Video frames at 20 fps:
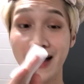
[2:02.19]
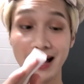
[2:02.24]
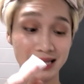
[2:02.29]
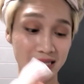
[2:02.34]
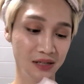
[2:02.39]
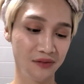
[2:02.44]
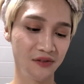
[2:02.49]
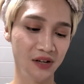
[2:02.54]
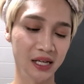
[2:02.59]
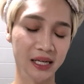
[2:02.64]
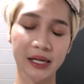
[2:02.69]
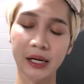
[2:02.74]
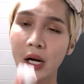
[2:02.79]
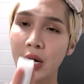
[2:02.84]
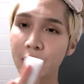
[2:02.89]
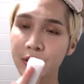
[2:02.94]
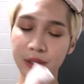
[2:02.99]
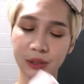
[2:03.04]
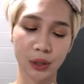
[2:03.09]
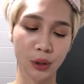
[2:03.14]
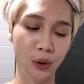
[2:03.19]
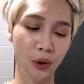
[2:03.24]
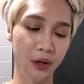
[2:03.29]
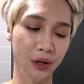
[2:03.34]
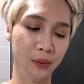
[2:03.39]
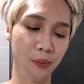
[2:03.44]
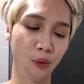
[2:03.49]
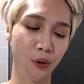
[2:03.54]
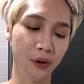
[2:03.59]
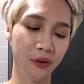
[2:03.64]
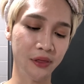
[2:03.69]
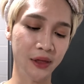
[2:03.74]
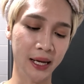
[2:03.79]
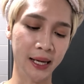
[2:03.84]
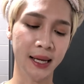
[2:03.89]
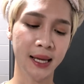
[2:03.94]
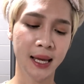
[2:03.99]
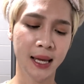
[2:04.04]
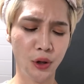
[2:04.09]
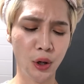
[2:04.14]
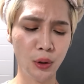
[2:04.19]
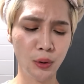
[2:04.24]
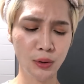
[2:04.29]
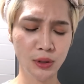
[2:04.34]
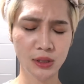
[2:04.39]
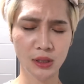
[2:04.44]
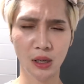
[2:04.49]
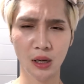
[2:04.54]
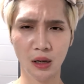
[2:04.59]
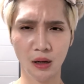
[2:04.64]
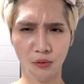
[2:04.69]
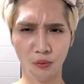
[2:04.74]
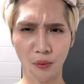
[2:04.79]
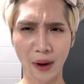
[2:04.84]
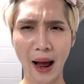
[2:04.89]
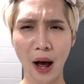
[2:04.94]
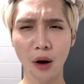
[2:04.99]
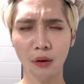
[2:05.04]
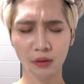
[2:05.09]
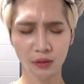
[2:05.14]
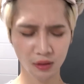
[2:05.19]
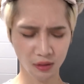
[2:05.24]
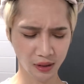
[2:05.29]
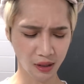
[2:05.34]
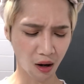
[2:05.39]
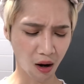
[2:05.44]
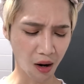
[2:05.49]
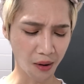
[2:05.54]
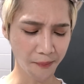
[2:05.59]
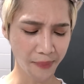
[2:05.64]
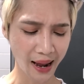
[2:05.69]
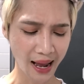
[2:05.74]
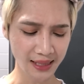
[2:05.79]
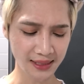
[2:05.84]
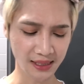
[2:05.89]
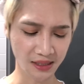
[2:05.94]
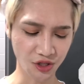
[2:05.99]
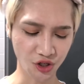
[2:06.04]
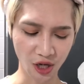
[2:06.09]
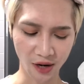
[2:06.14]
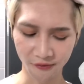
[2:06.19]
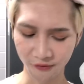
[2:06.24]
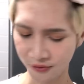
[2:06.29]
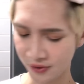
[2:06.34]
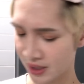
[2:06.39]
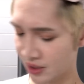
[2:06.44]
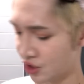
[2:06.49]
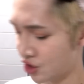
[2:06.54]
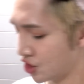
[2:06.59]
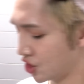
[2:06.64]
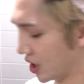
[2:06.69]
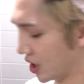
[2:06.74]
and that's convenient. Also, an important thing, those round cotton pads that Jeffree and